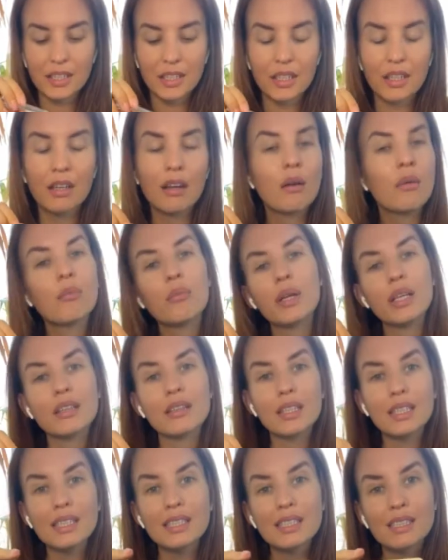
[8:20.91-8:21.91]
in
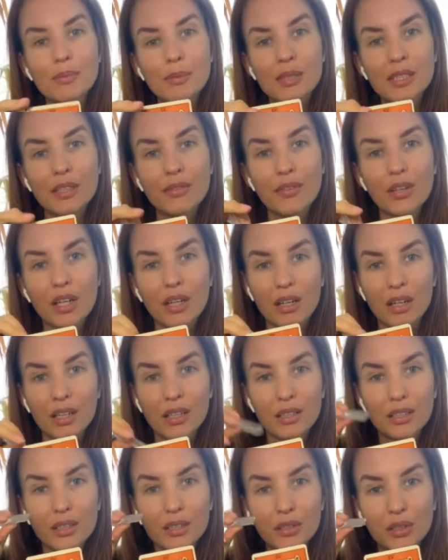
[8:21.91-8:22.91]
this specific
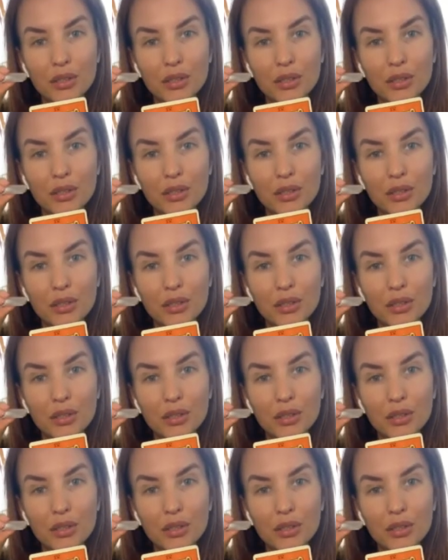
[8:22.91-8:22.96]
card there's